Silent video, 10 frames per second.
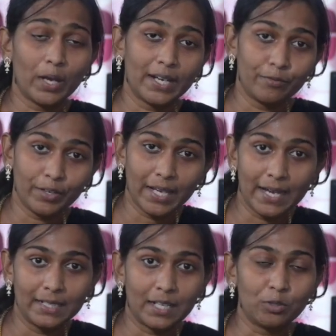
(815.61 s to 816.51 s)
And if I
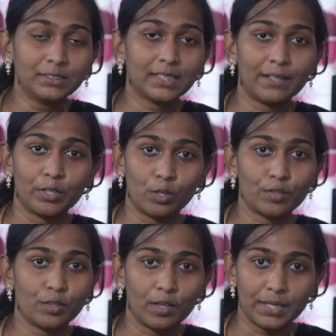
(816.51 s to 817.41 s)
had doubts, I would
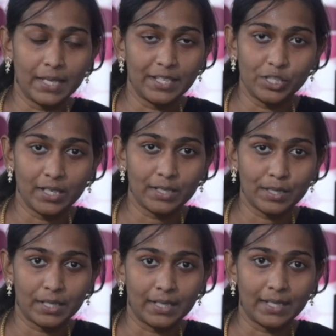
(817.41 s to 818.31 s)
also ask the educators
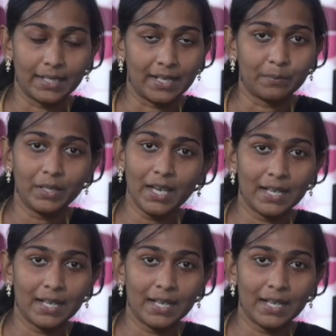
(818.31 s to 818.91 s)
at Unacademy,